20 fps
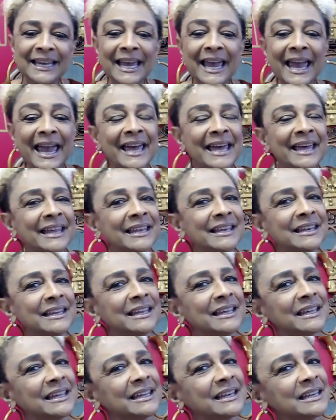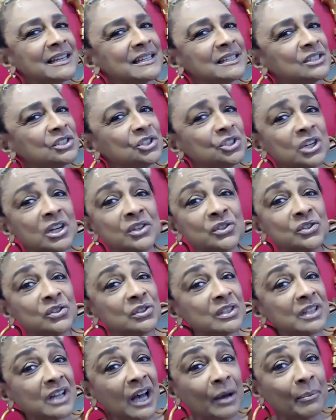and it is
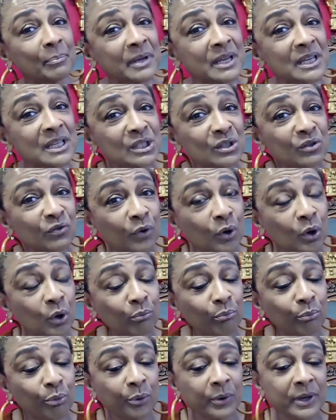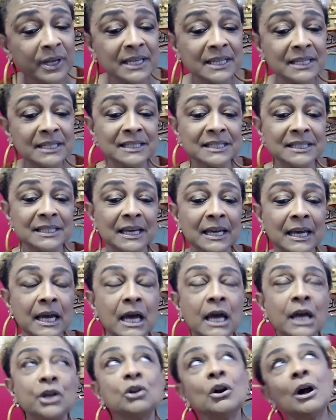just a peaceful breeze.
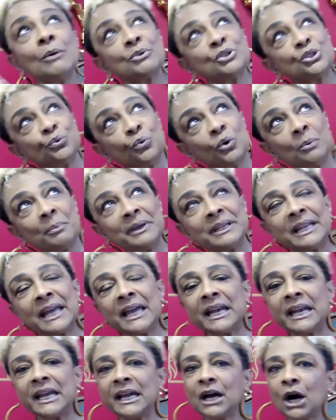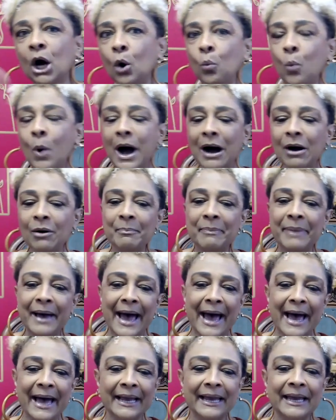You know, I was ruminating a while
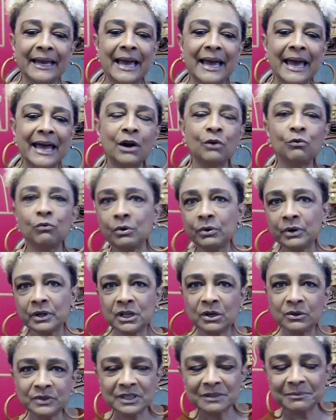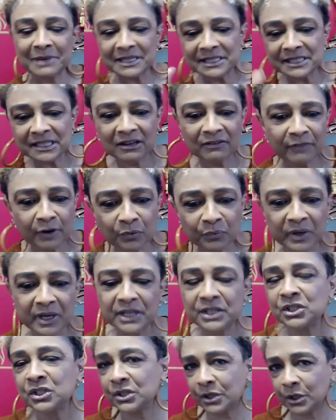back and I wrote a note to myself. I'll read
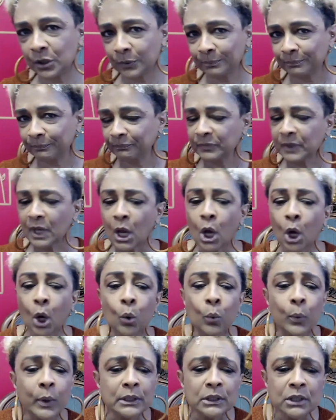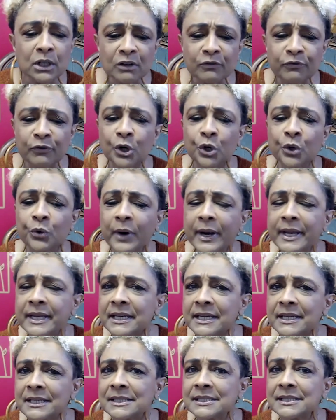it to you. We look for
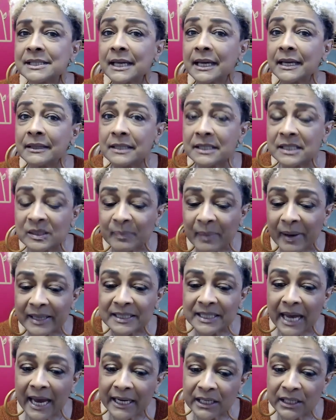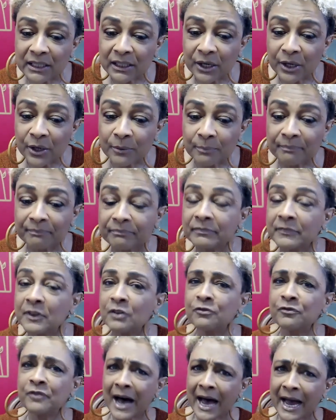greatness in the spectacular,
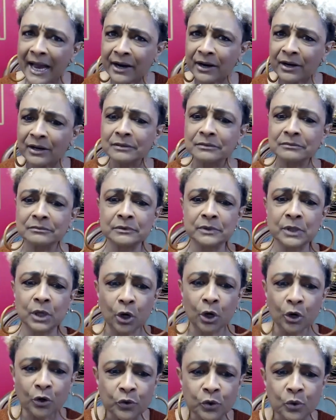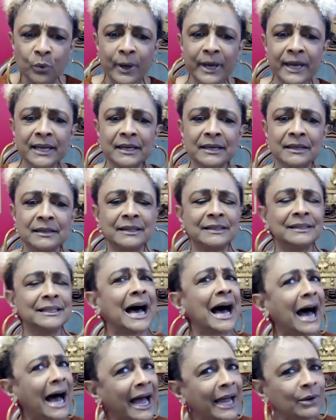the fire, the earthquake, and the
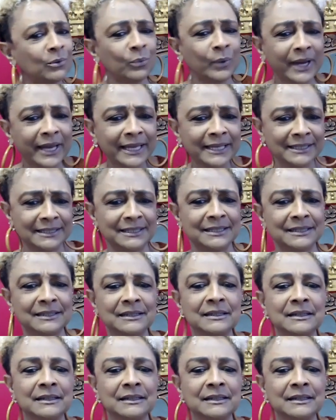high wind.